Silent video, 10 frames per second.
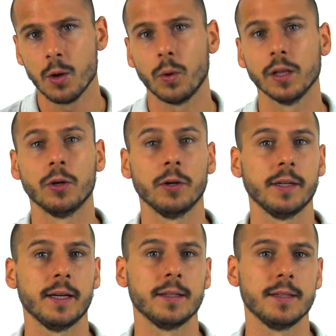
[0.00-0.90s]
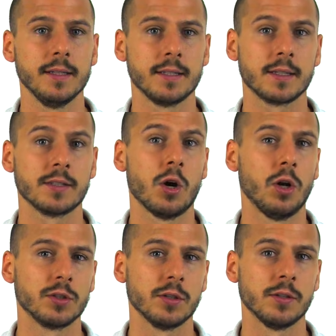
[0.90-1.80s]
while herniated discs,
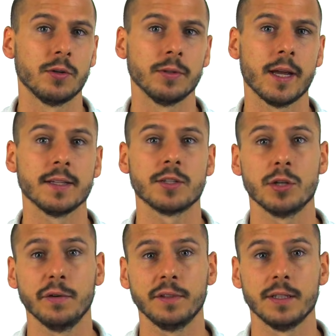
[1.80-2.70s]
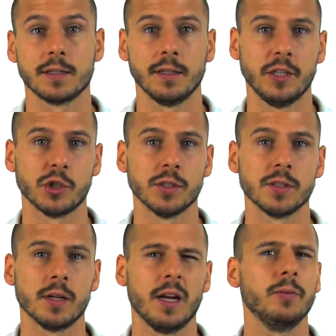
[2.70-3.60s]
also known as soft disk
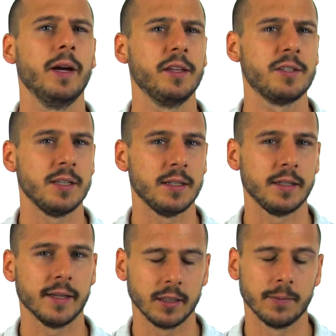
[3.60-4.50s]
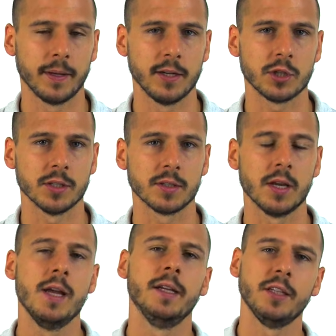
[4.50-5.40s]
lesions, are rather seen in younger patients.
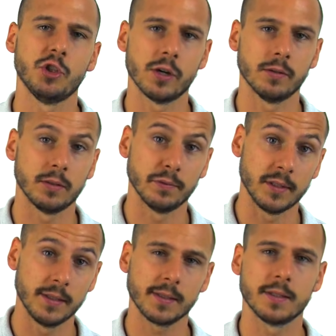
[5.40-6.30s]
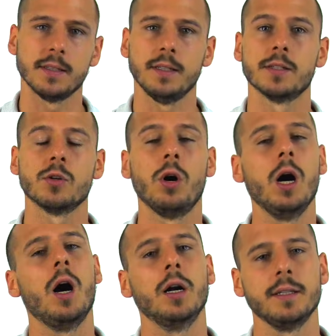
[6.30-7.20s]
Degenerative disc disease
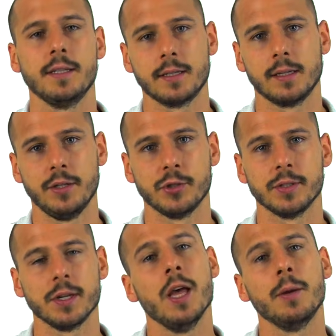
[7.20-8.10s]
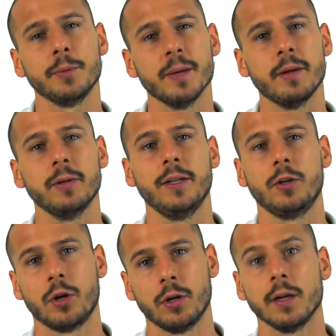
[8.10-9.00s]
or hard disk lesions primarily
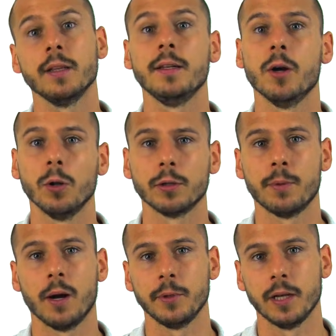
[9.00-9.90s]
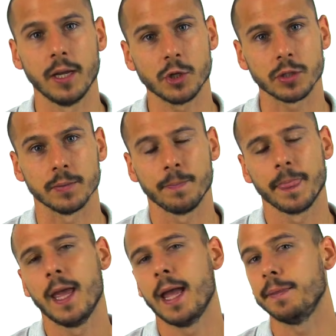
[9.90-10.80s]
occur in the older population,
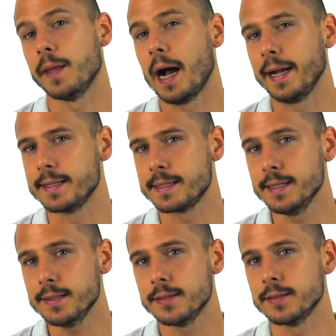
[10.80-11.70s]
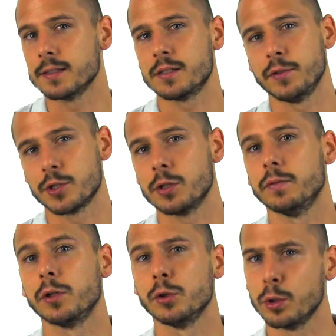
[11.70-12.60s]
and the highest incidence for
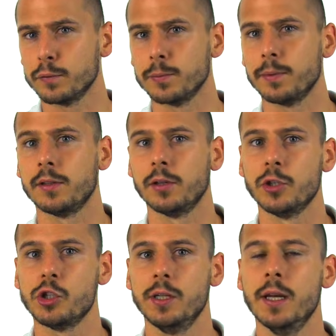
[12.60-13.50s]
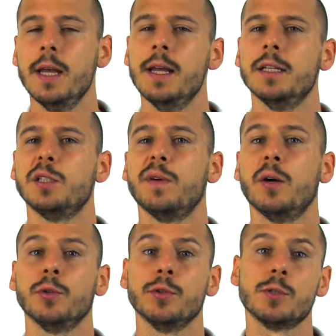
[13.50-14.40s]
cervical nerve root pathology is
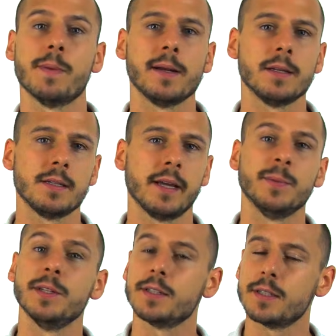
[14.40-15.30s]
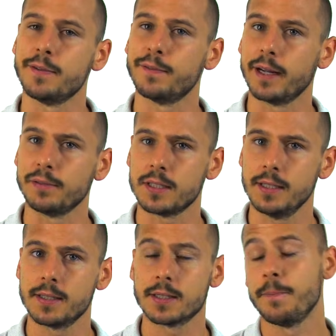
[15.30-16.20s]
found on spinal segments
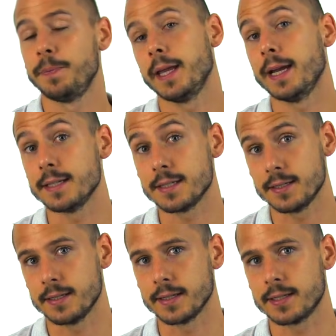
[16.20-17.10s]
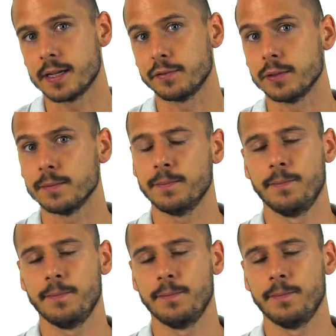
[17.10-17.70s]
C5-6 and C6-7.